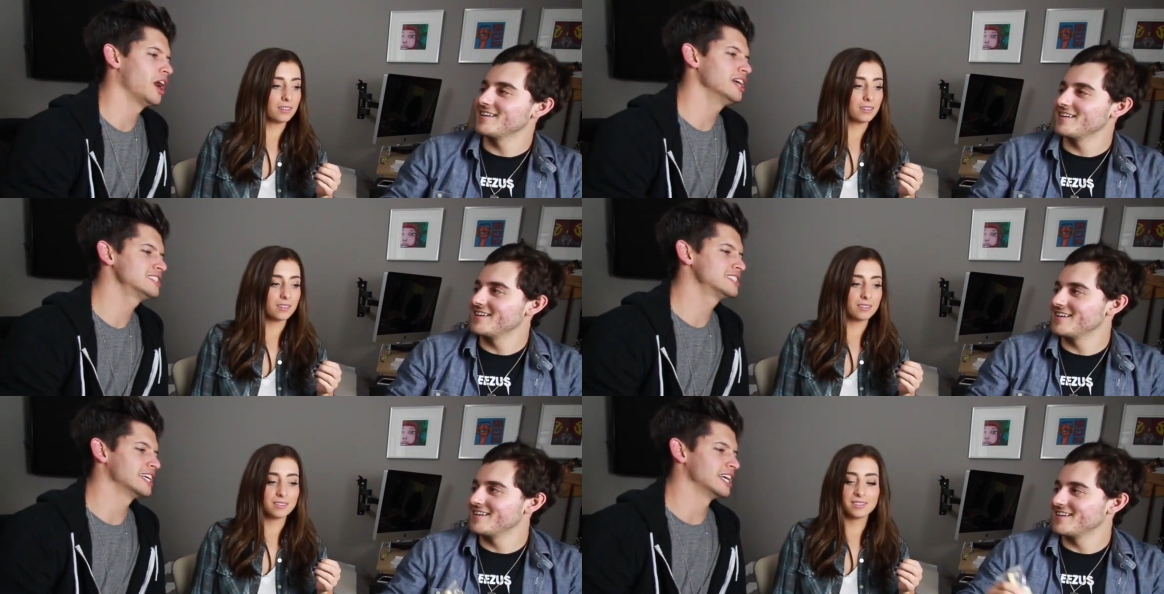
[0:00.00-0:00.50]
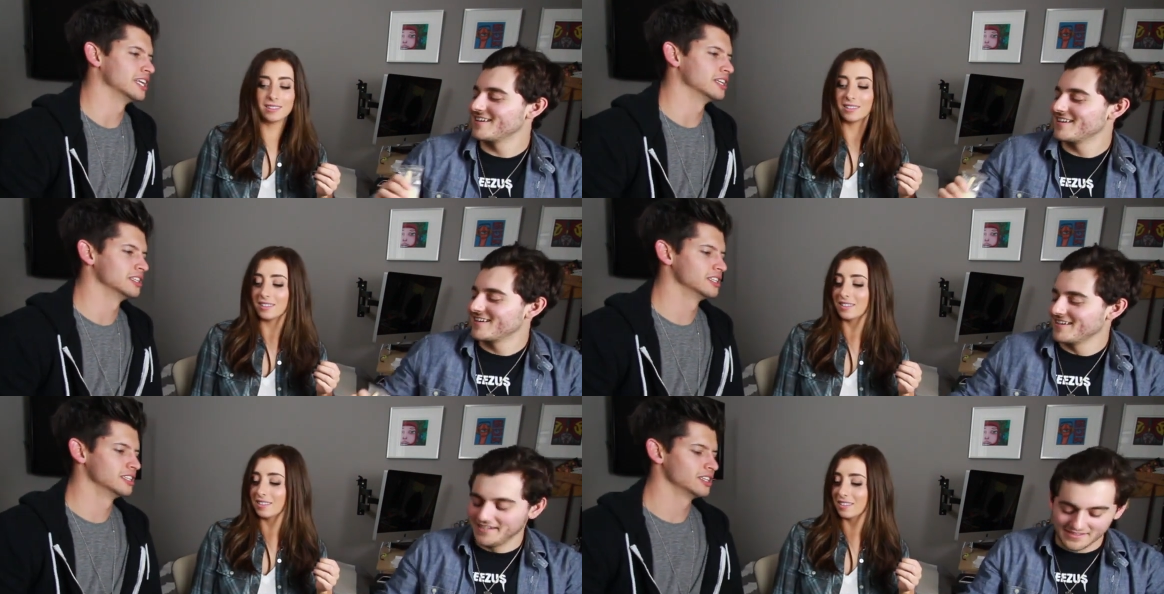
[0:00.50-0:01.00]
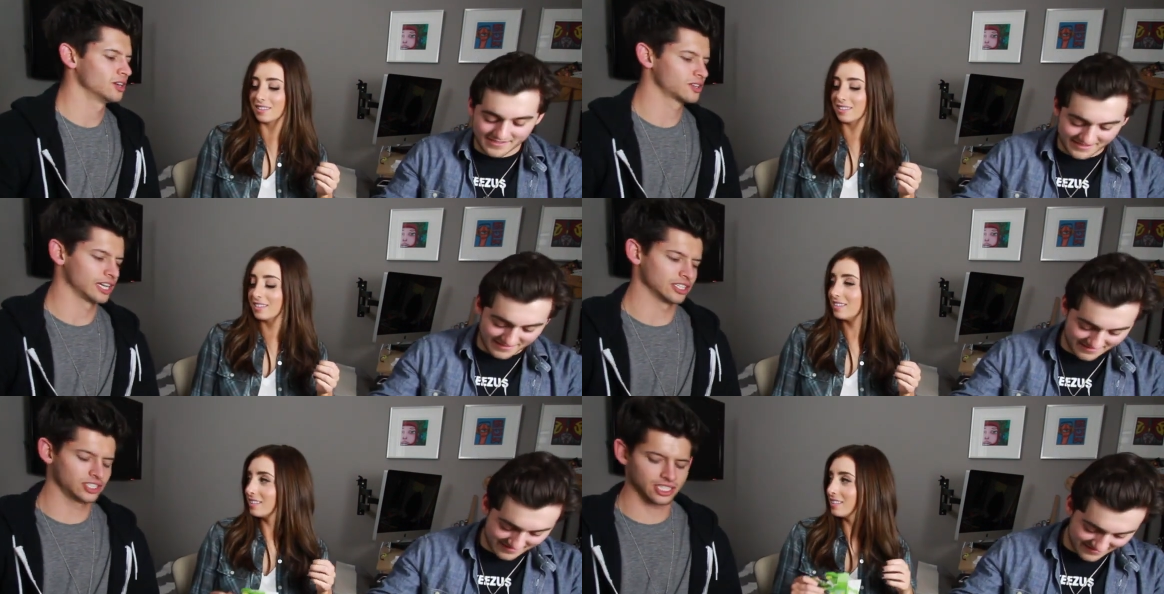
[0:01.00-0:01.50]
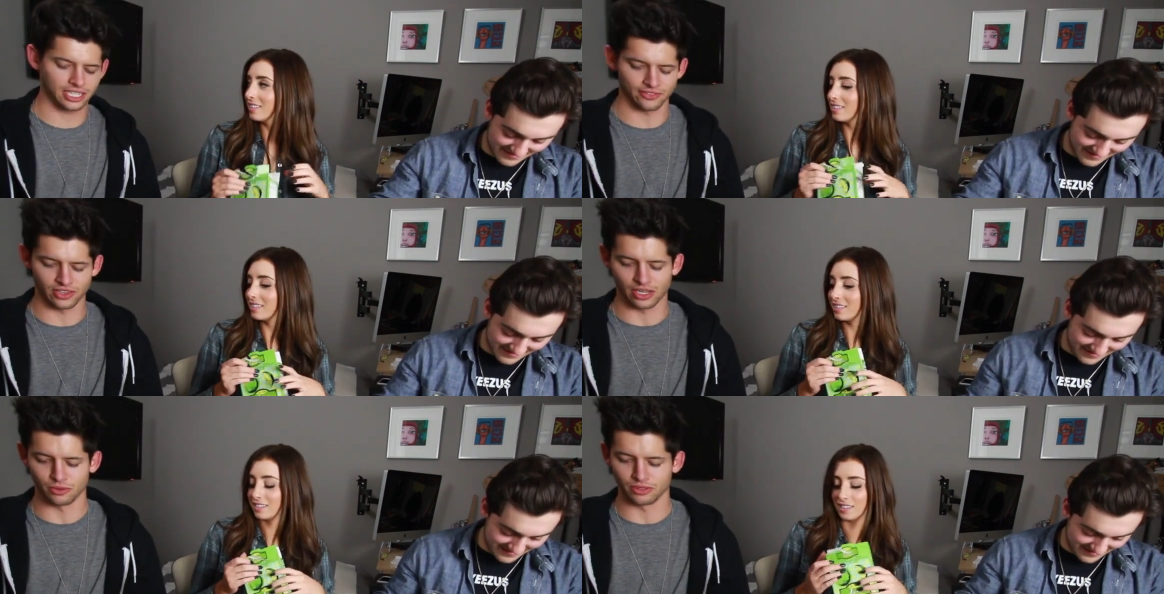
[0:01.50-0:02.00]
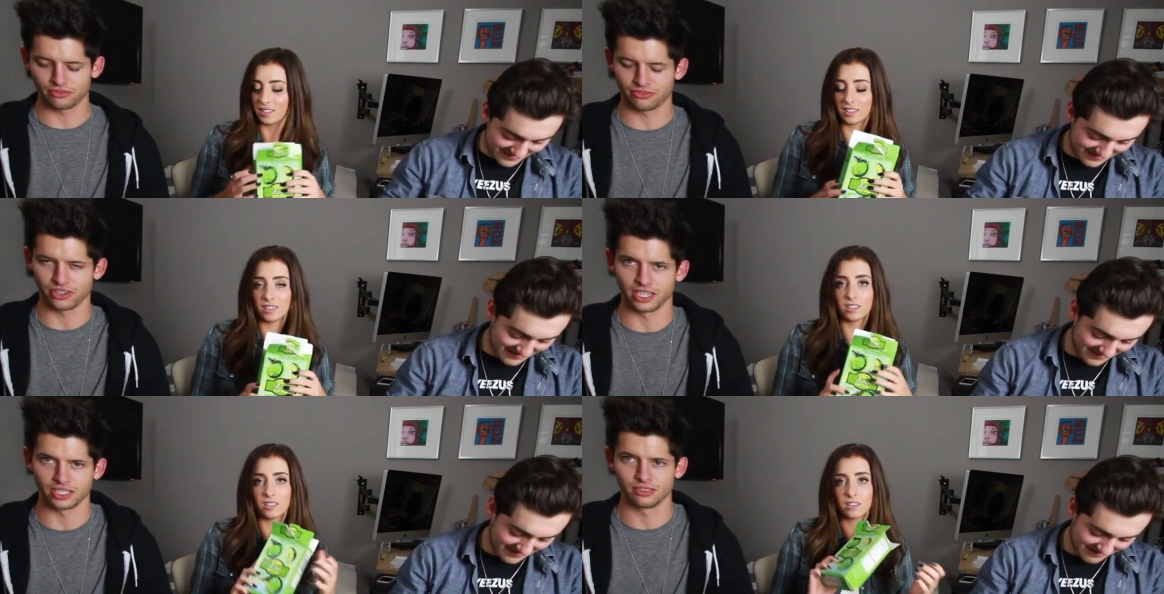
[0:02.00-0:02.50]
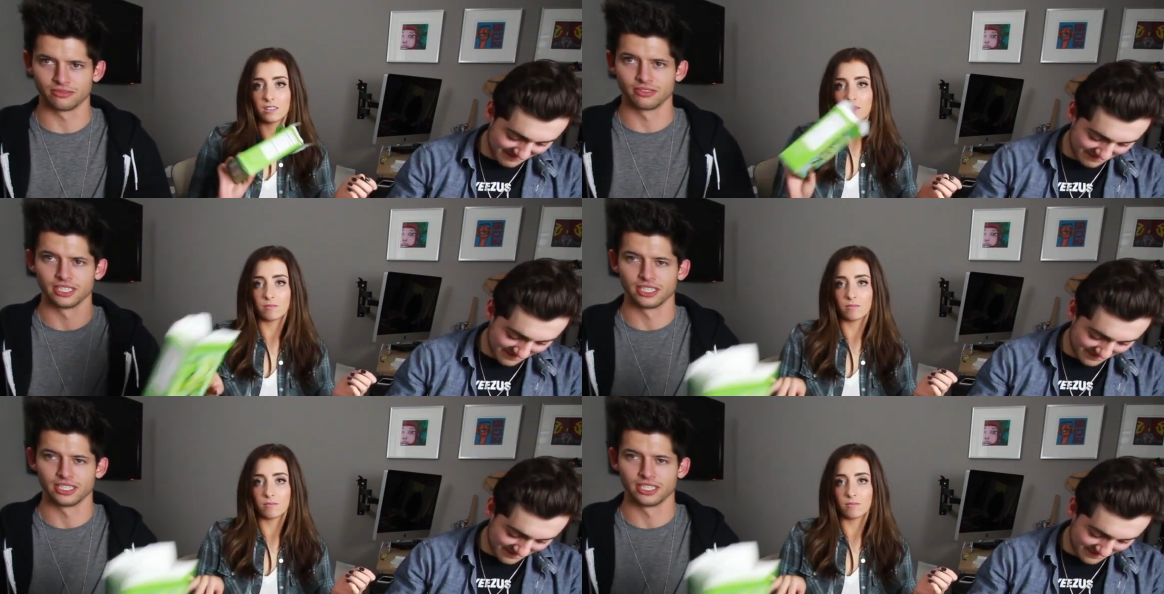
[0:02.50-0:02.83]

Speaker 1: Hudson. Okay, she can have that one. Fuck up.